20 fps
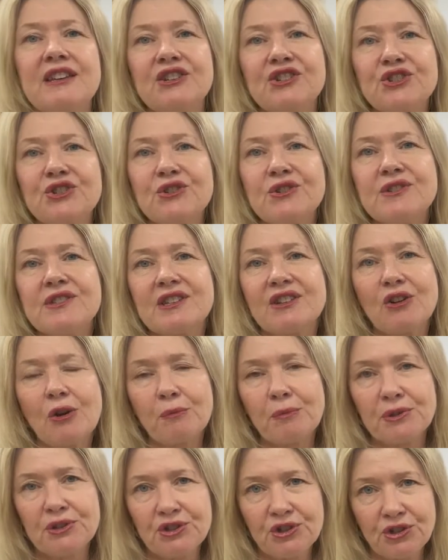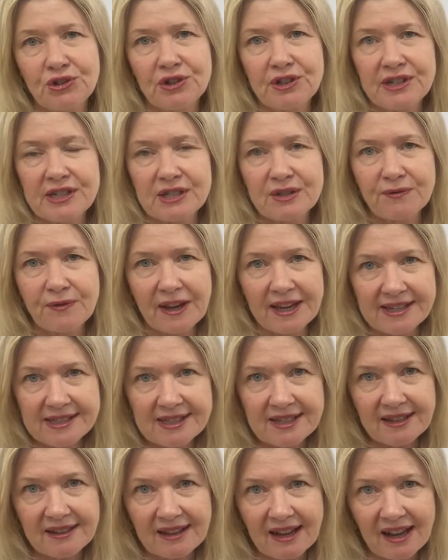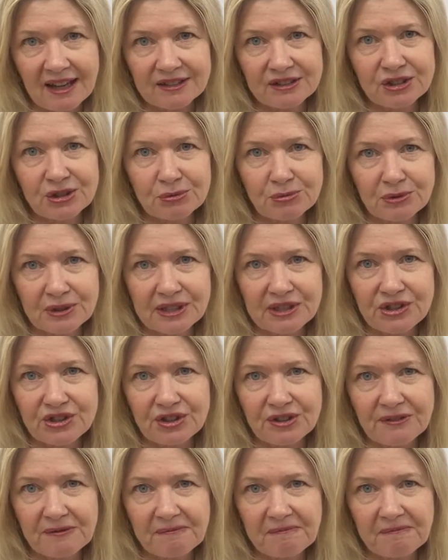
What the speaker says: issues and opportunities facing the Hunter region.